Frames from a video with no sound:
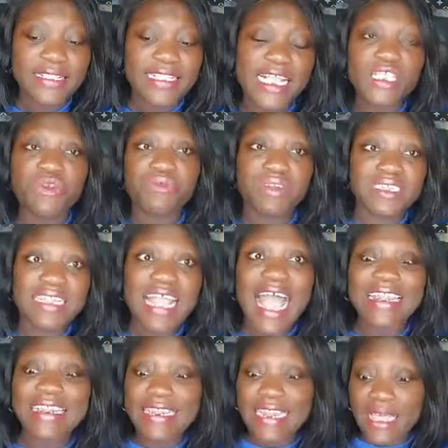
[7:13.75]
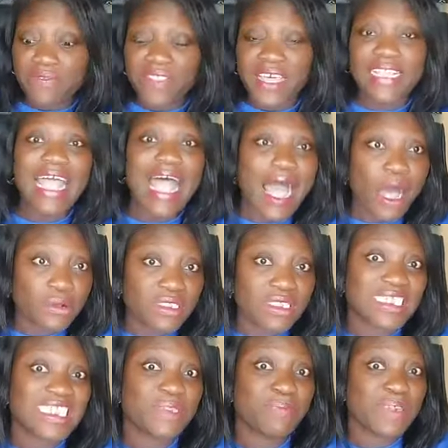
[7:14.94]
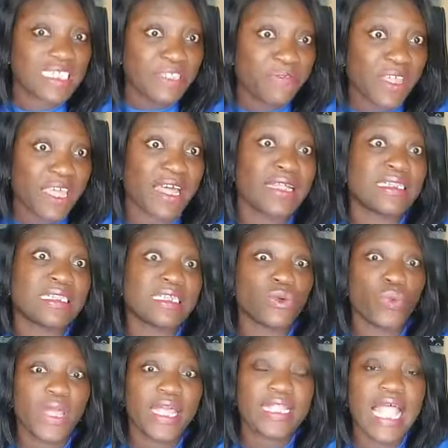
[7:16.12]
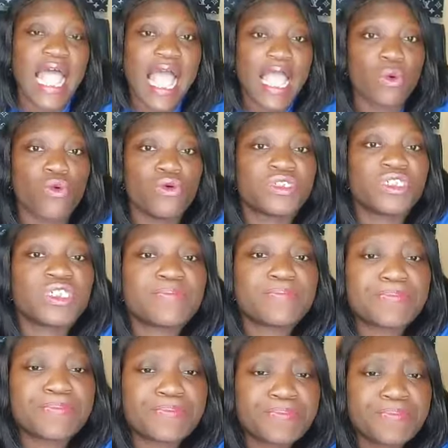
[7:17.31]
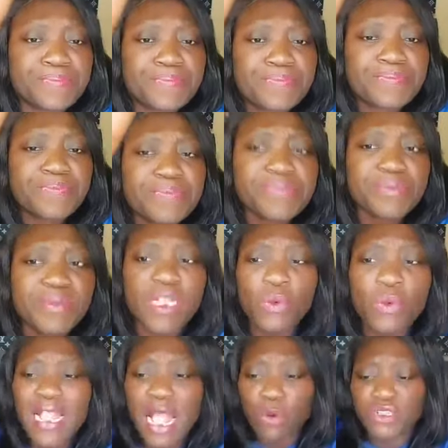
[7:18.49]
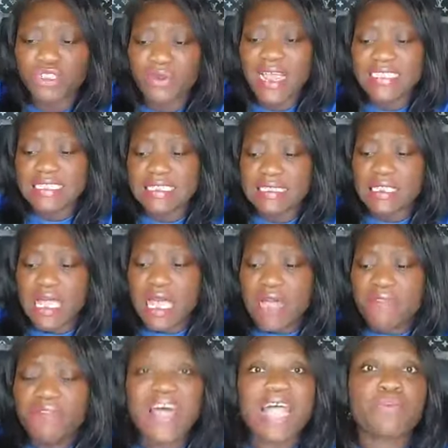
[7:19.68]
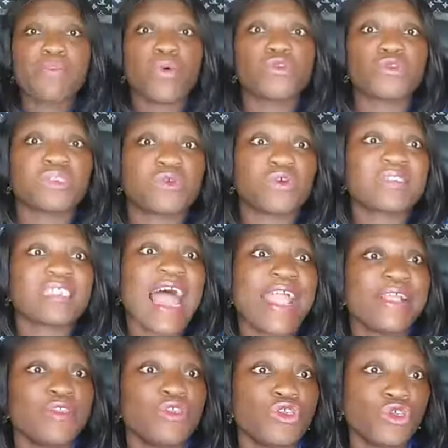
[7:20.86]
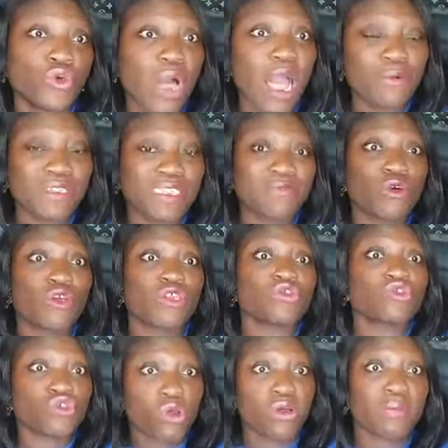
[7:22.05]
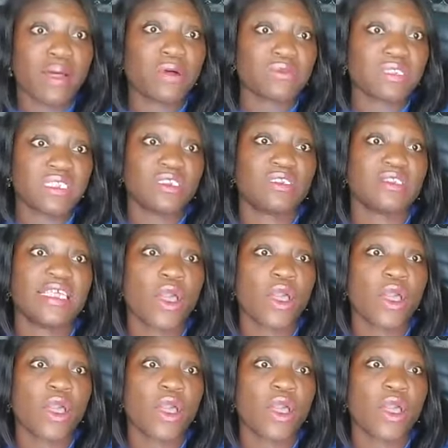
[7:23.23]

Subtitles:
Now, the reason I left that out specifically when I was writing that post was because I knew I was even going to talk about it,